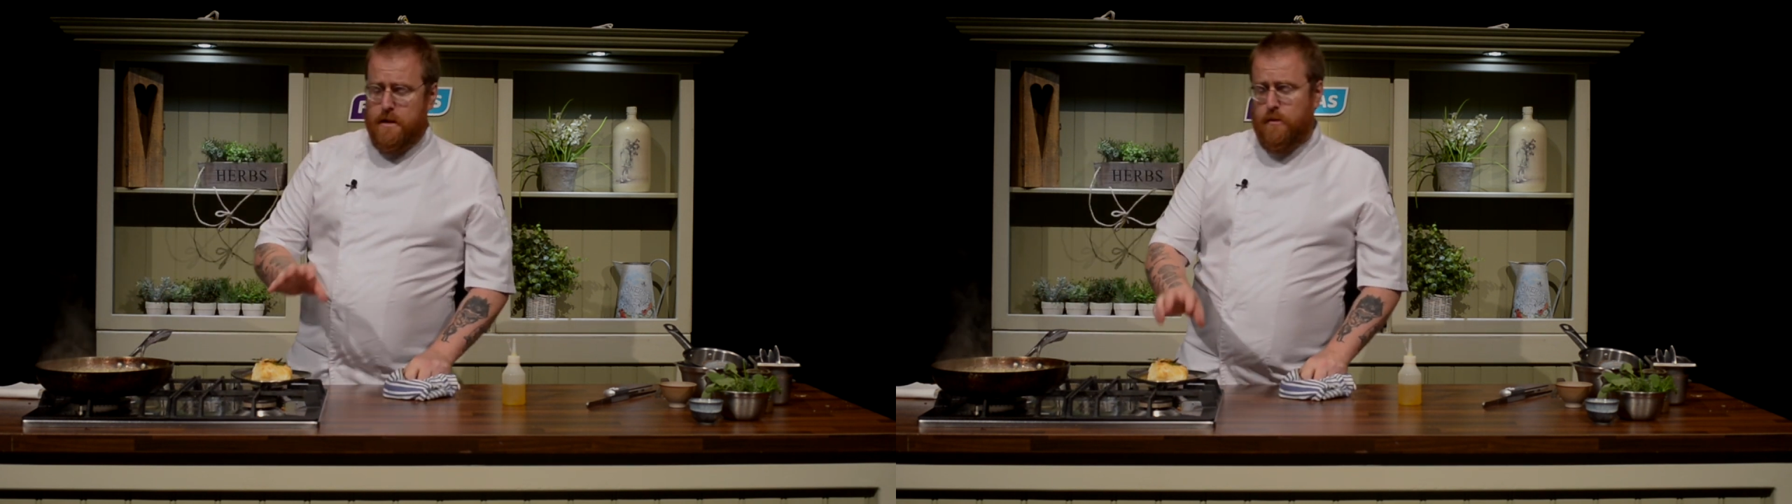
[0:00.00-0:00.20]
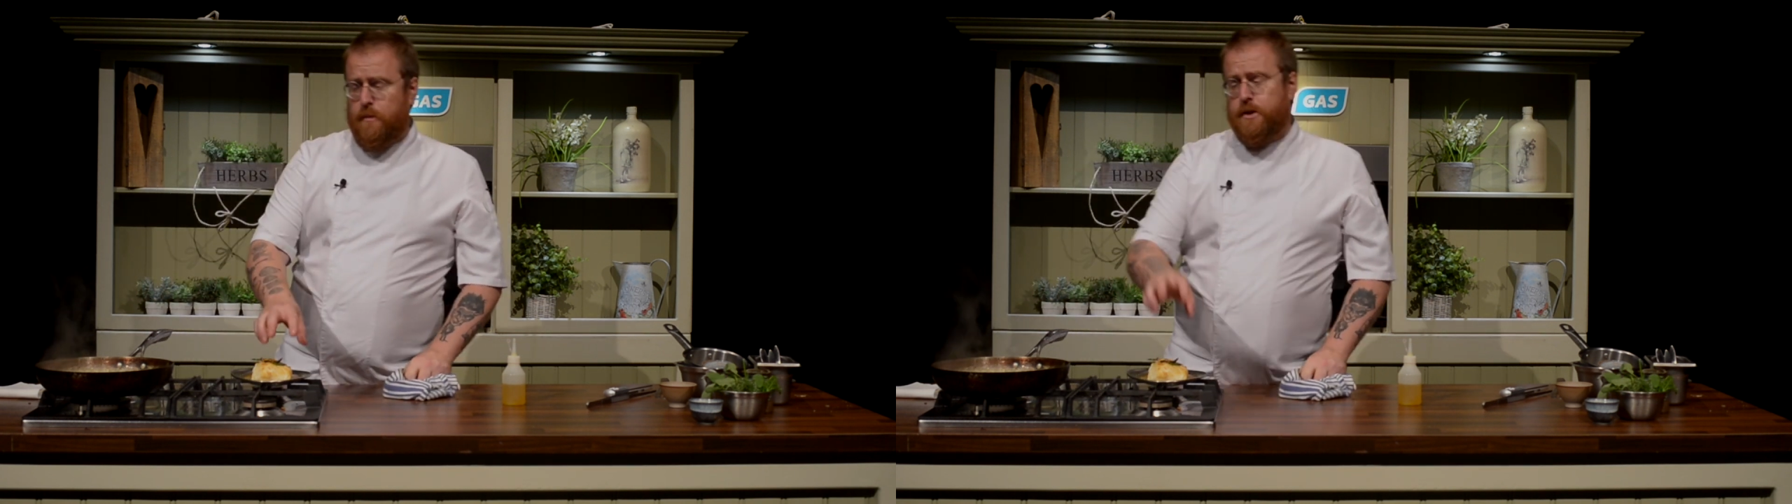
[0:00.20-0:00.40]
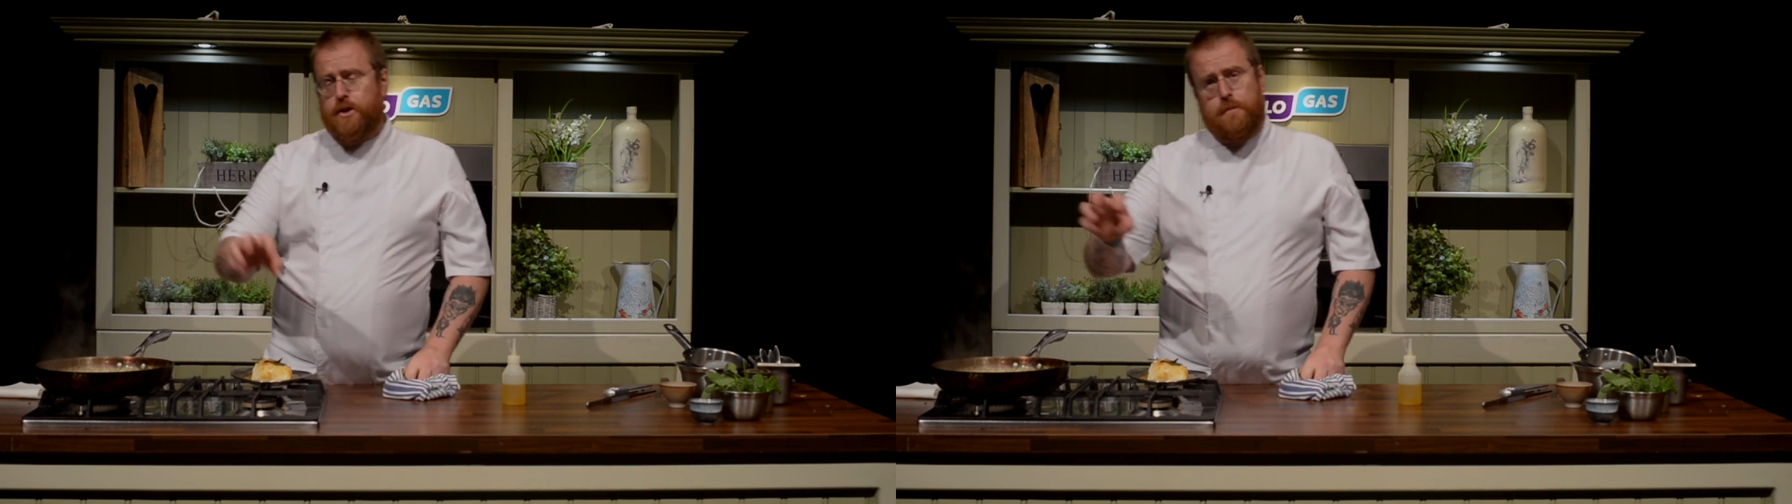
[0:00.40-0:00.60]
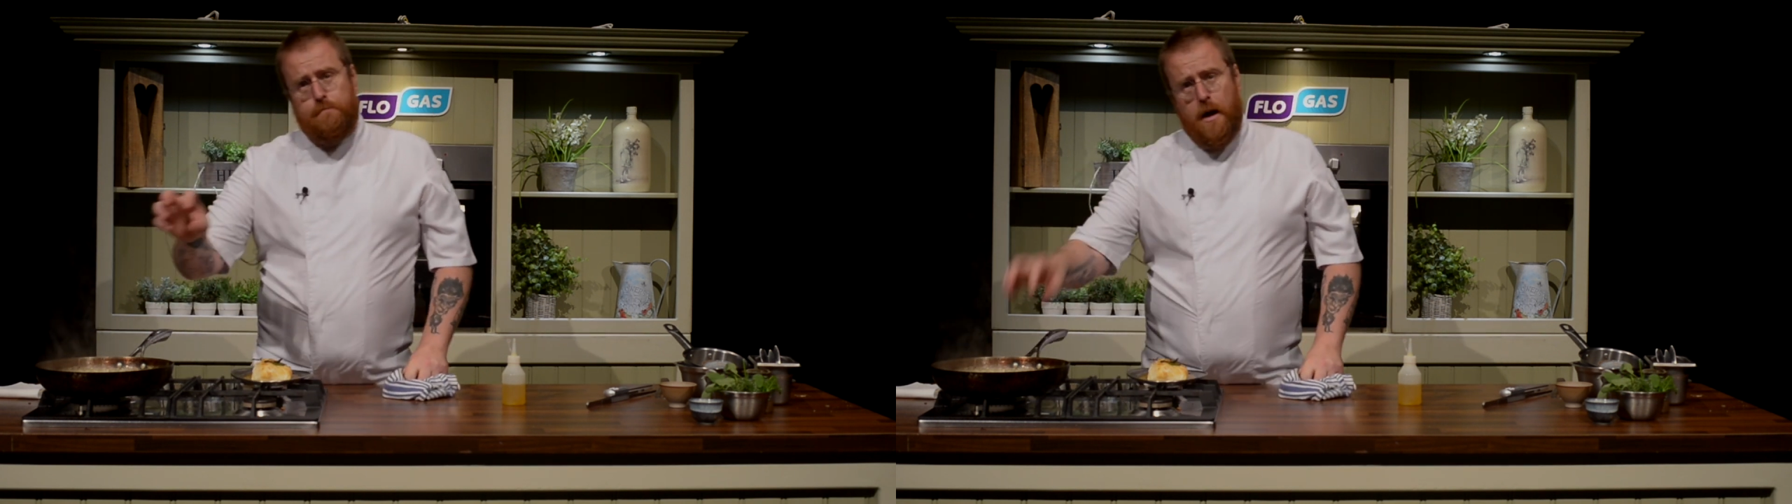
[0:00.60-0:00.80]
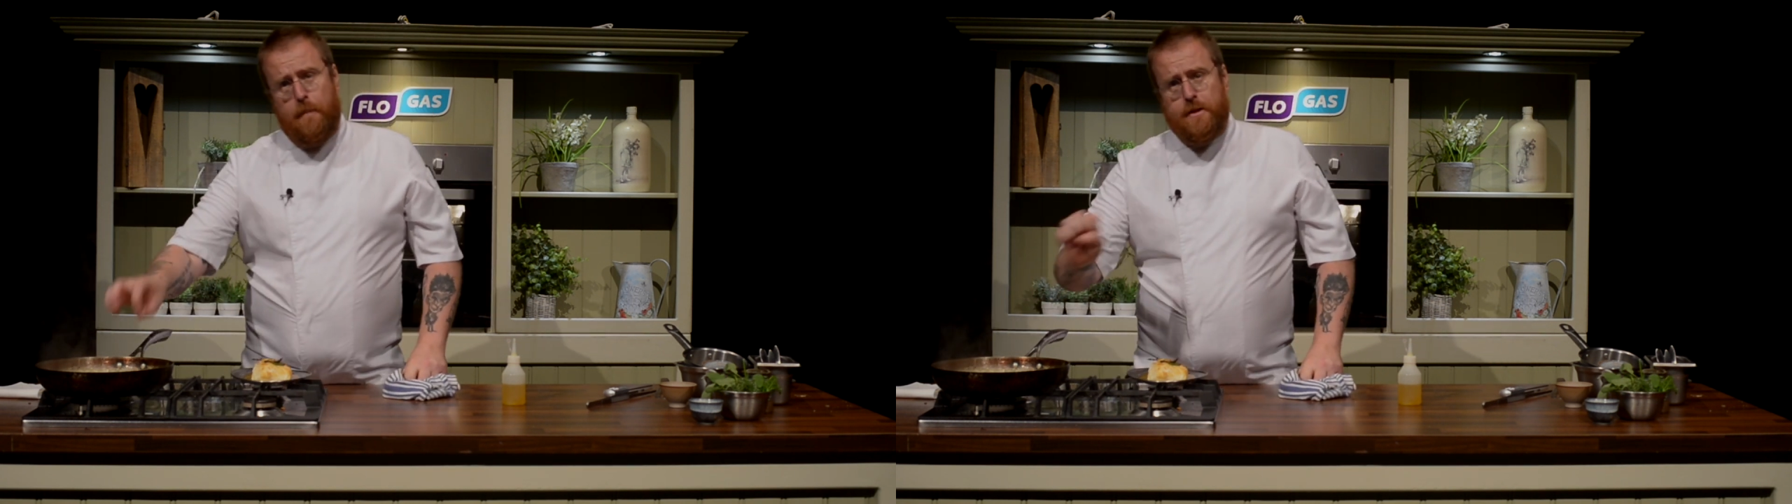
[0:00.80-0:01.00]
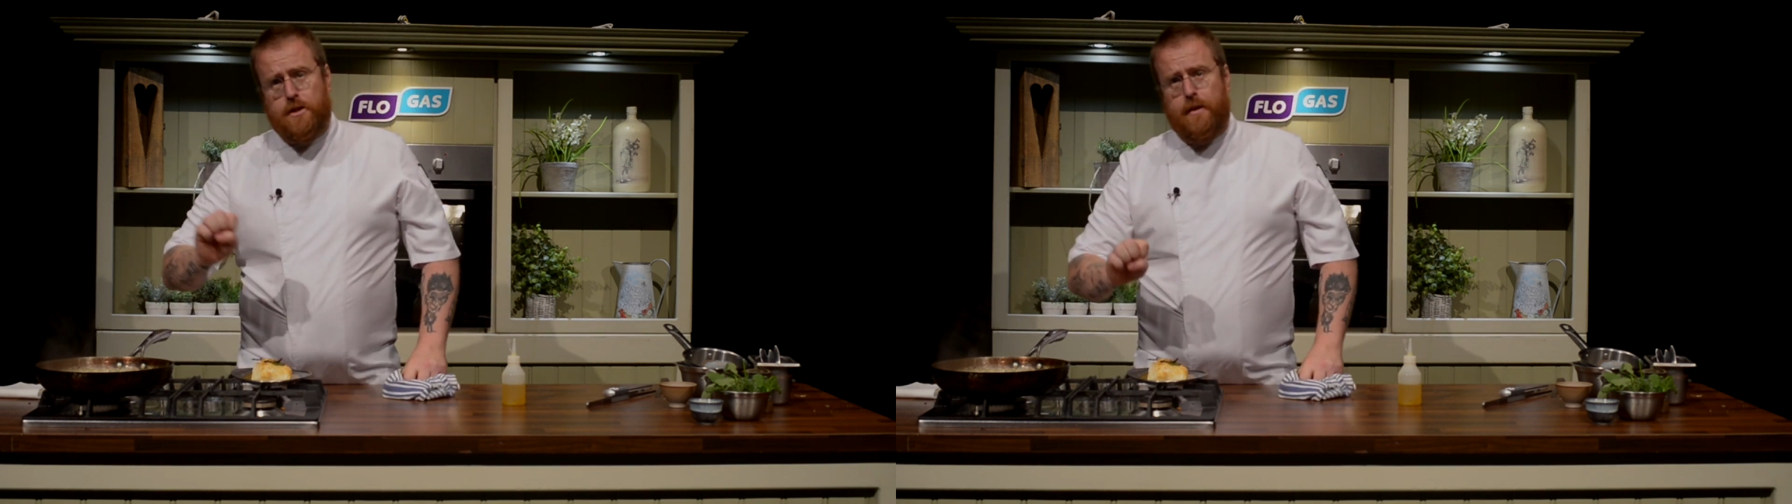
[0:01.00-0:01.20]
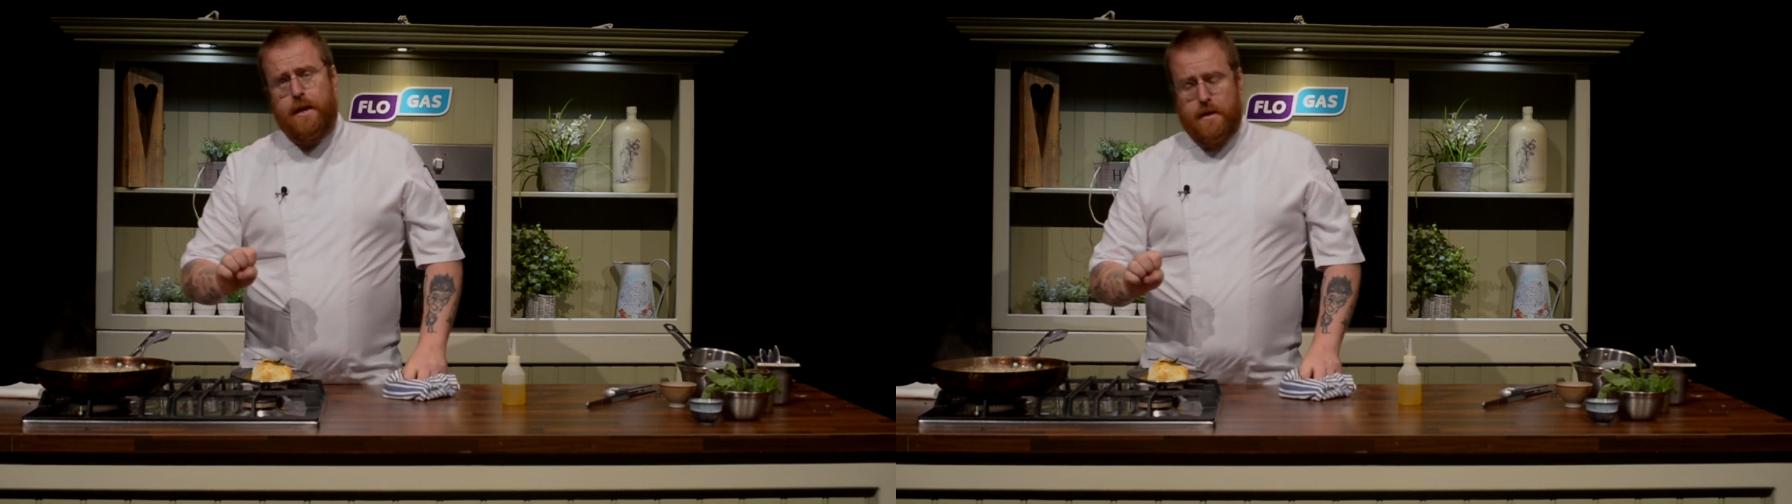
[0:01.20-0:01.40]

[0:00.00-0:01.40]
I don't want to just pop it straight